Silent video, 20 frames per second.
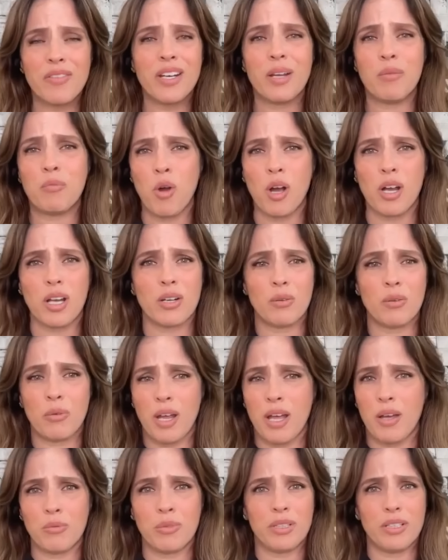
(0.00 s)
I'm walking
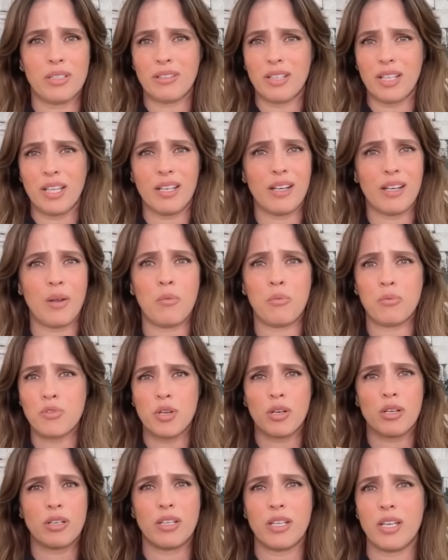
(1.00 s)
around with the thing. I
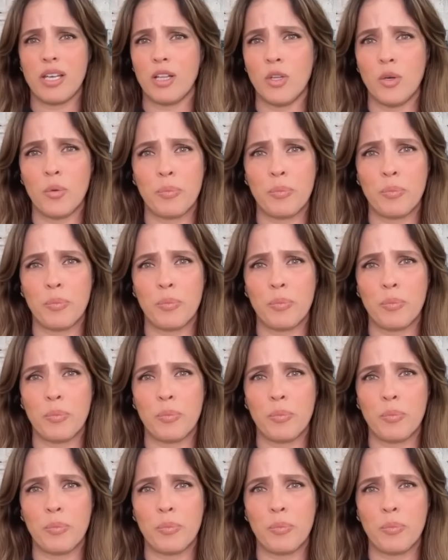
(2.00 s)
took the yellow